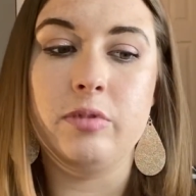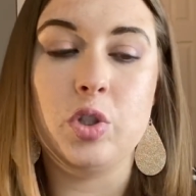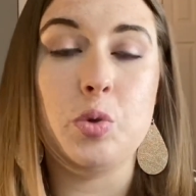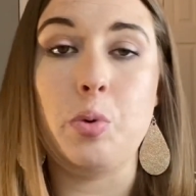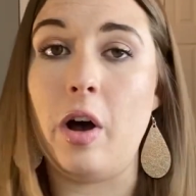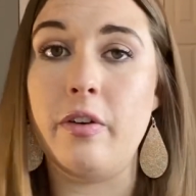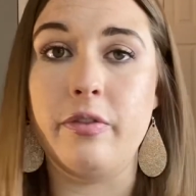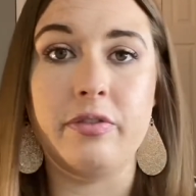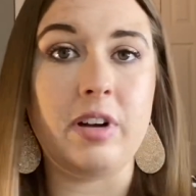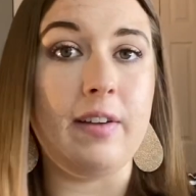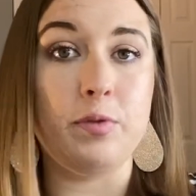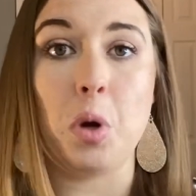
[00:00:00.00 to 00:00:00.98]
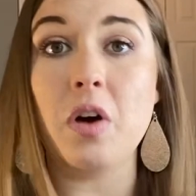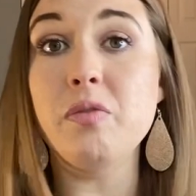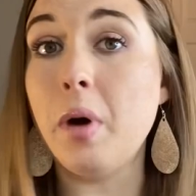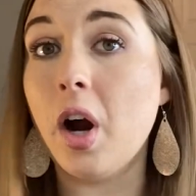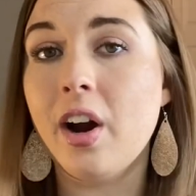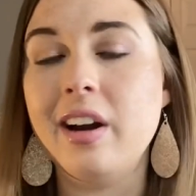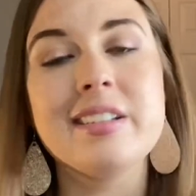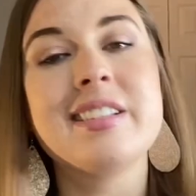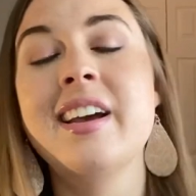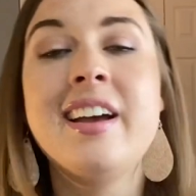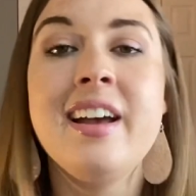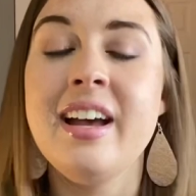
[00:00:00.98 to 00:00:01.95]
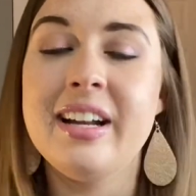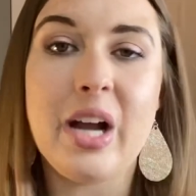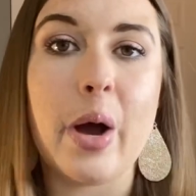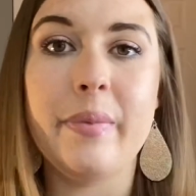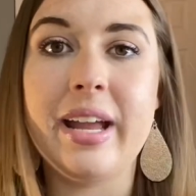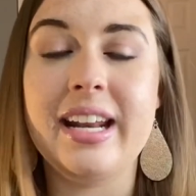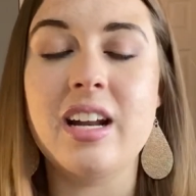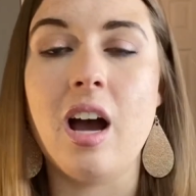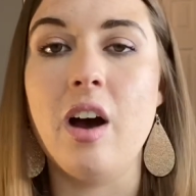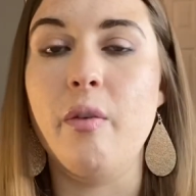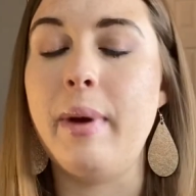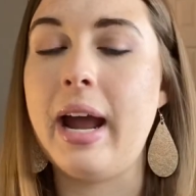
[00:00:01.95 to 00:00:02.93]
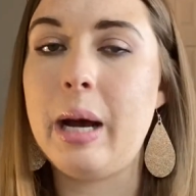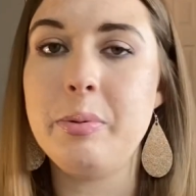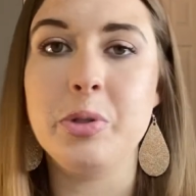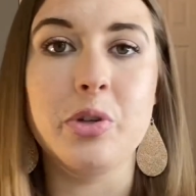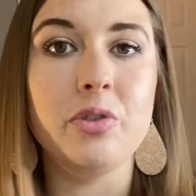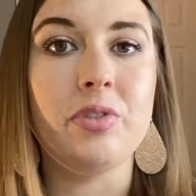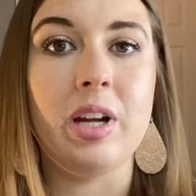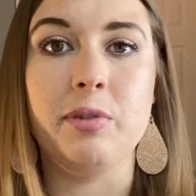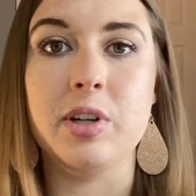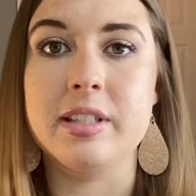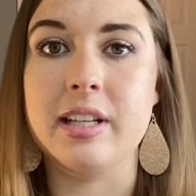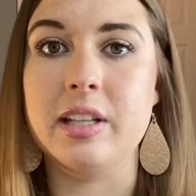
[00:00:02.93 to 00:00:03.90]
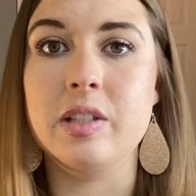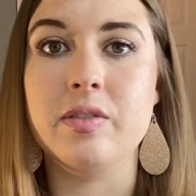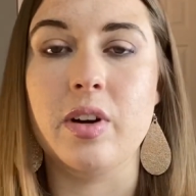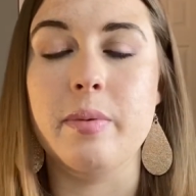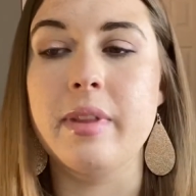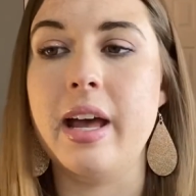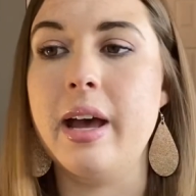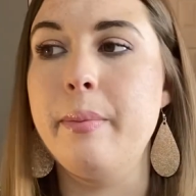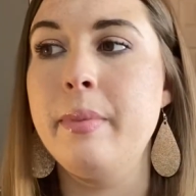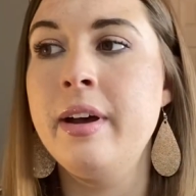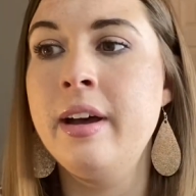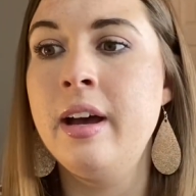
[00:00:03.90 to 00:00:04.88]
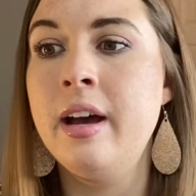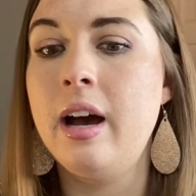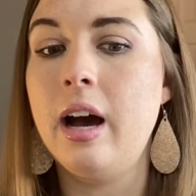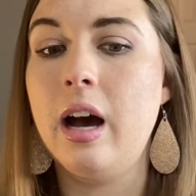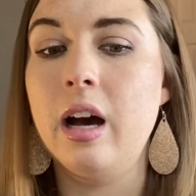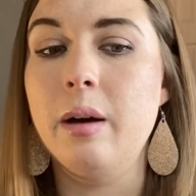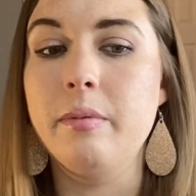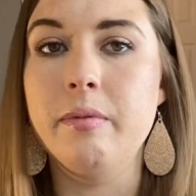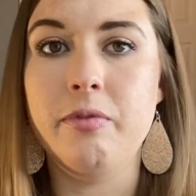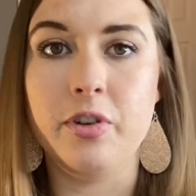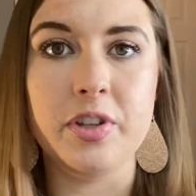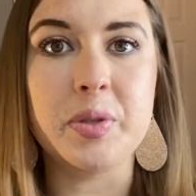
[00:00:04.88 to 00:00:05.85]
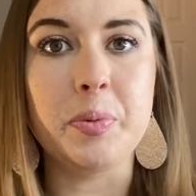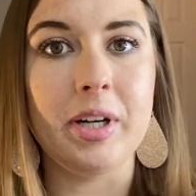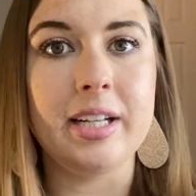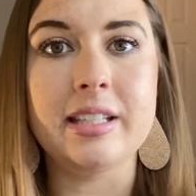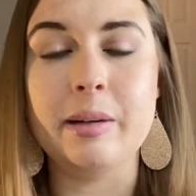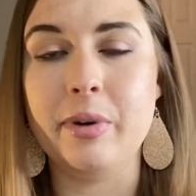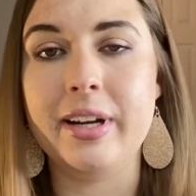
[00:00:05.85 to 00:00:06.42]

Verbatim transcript: 12, I have 12 bars coming of uh, my absolute favorite scents from them um, for the spring and summer